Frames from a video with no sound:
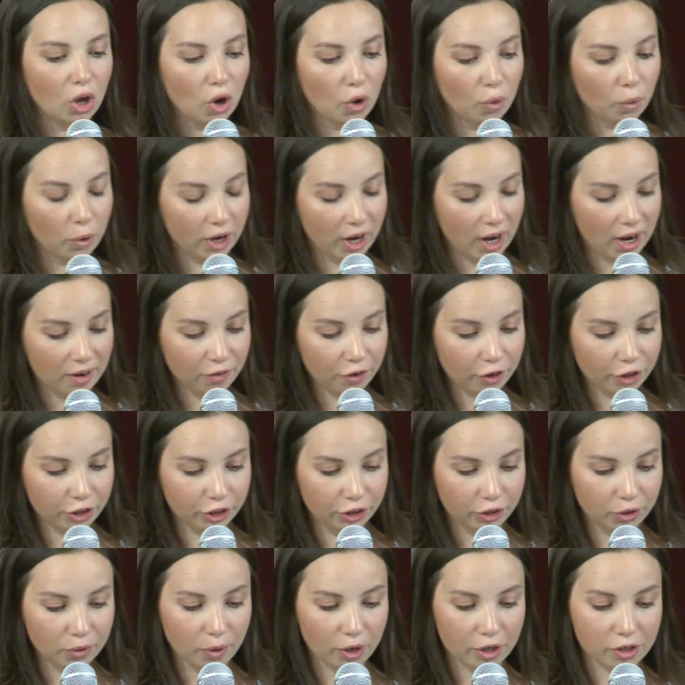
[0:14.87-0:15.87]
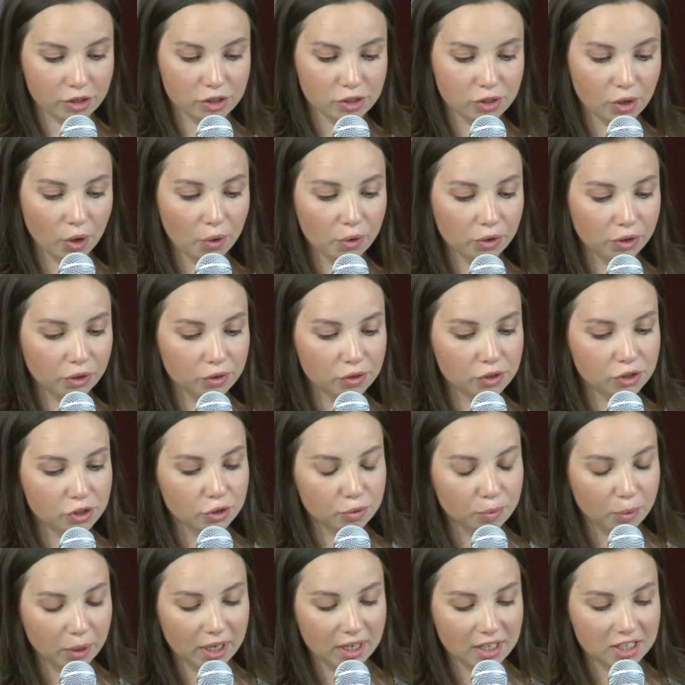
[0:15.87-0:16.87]
Whatever you are so used to
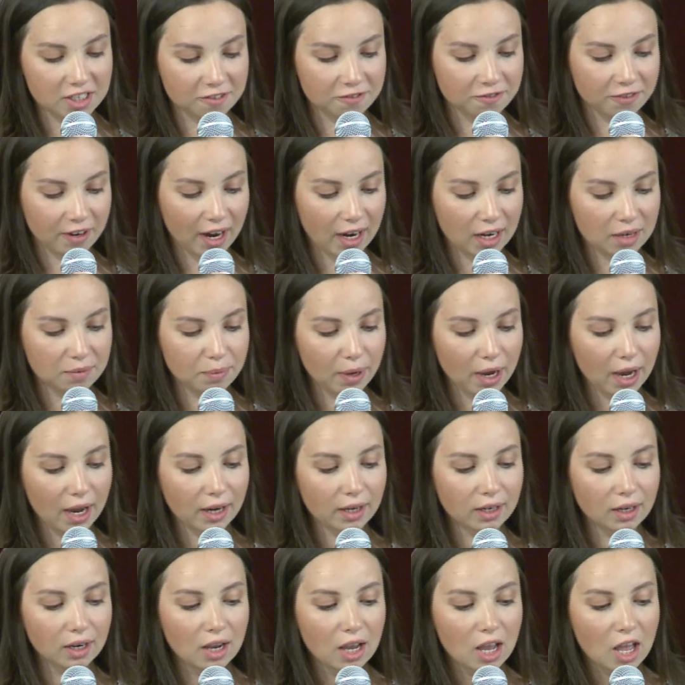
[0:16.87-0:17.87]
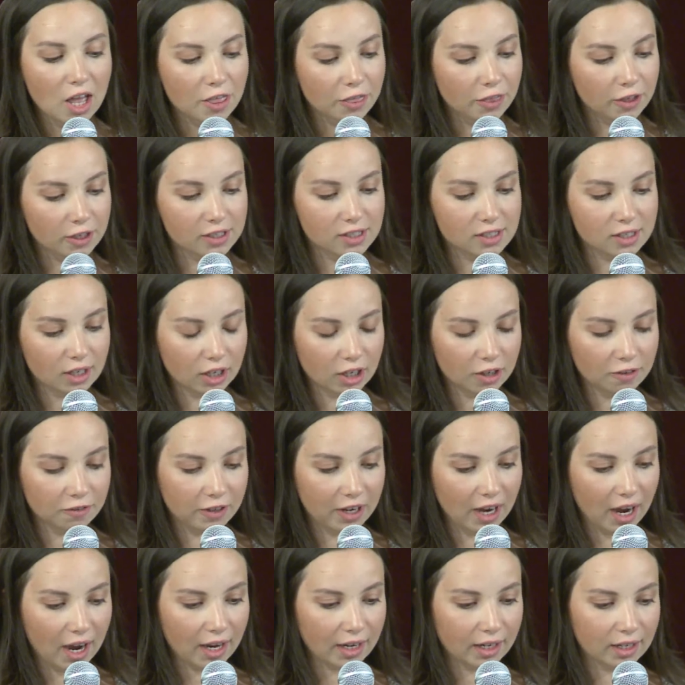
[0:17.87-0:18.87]
being defined by, the Son of
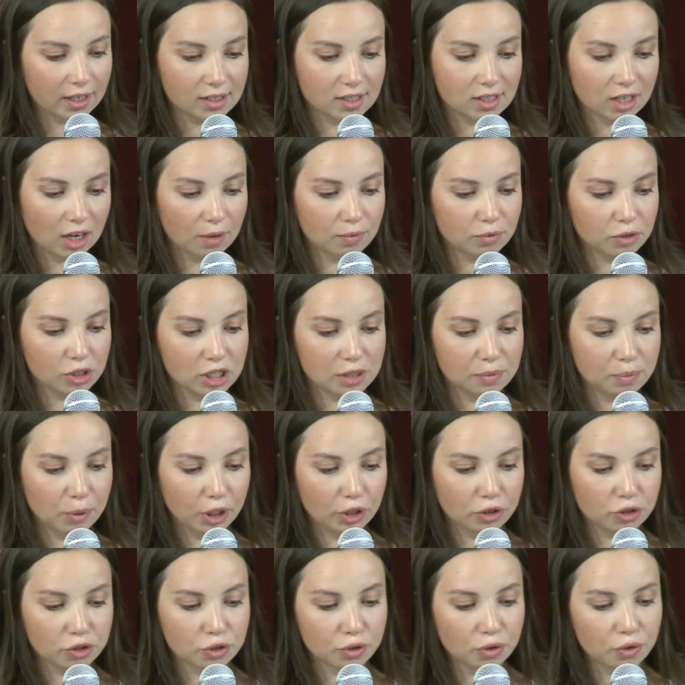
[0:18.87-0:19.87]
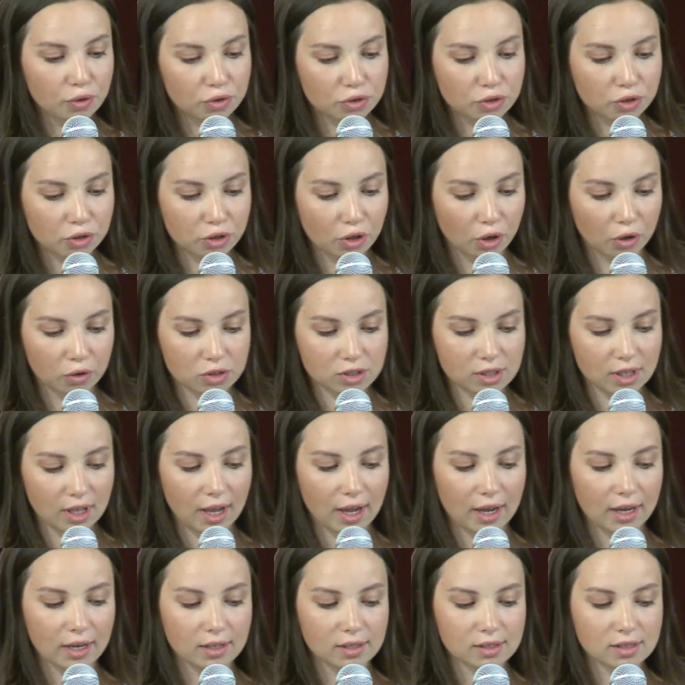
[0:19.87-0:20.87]
God has come to speak truth to those
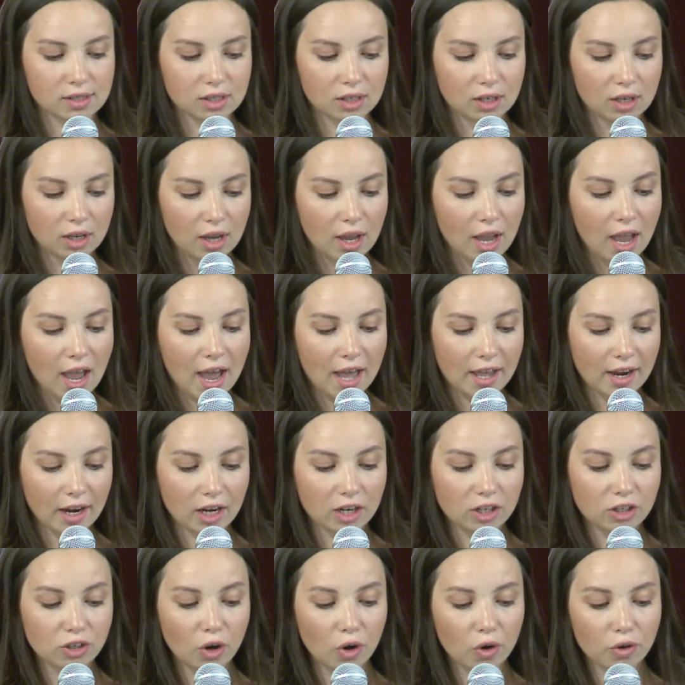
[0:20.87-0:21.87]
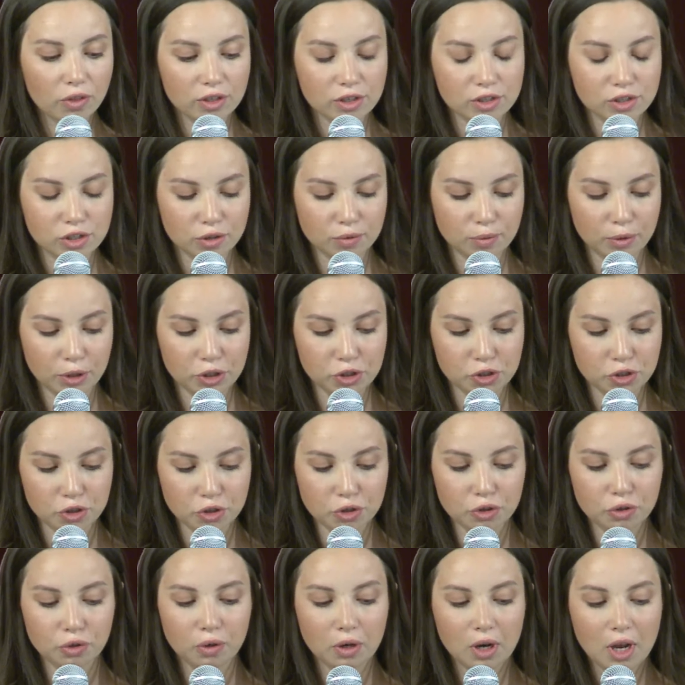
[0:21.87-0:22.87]
lies. And I know this to be
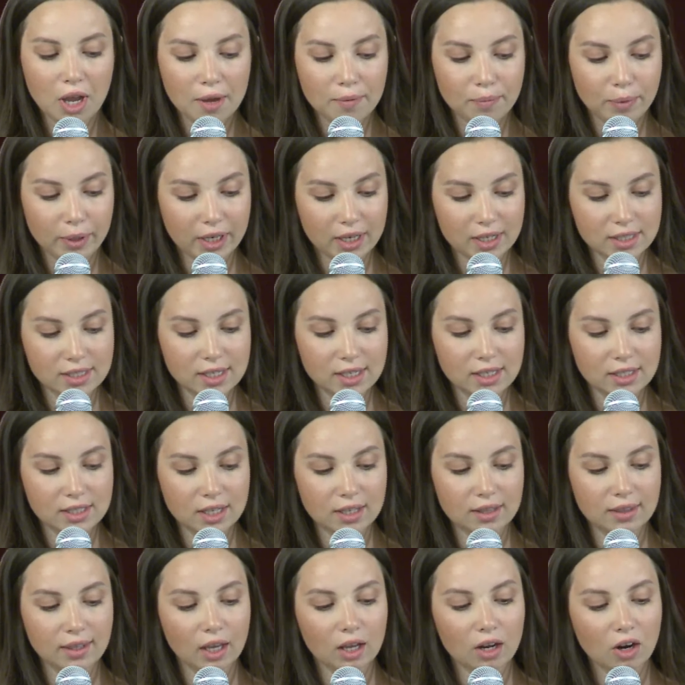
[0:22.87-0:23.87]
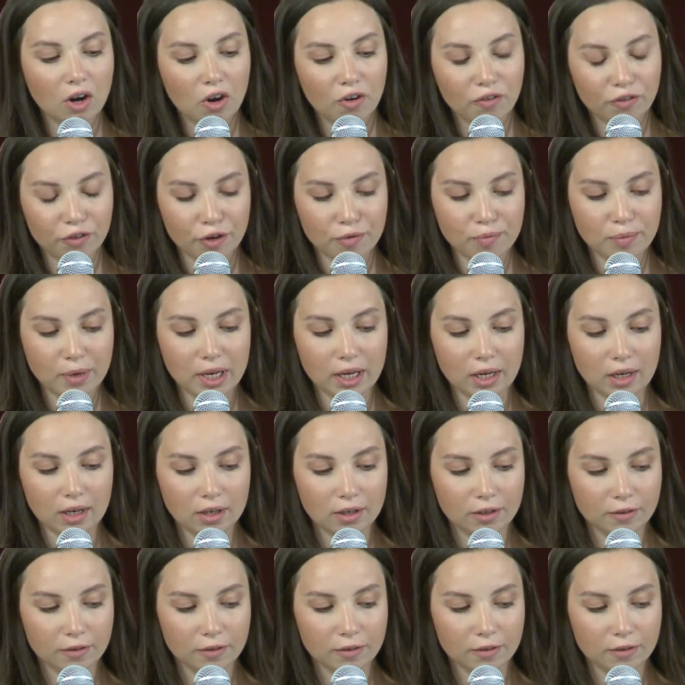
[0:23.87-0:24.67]
true because He did that all for me.